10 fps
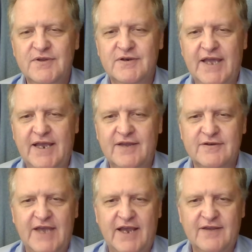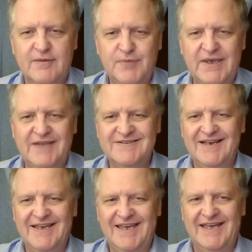They're taking the
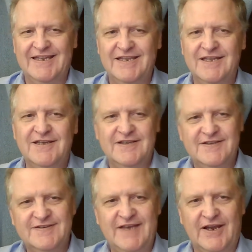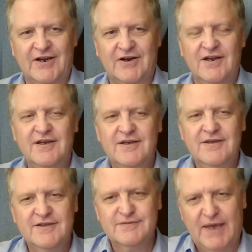pizza N and the ser
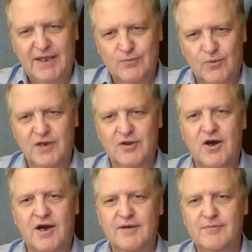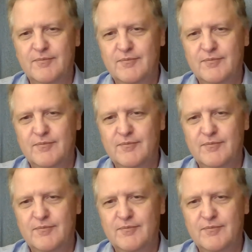is making one long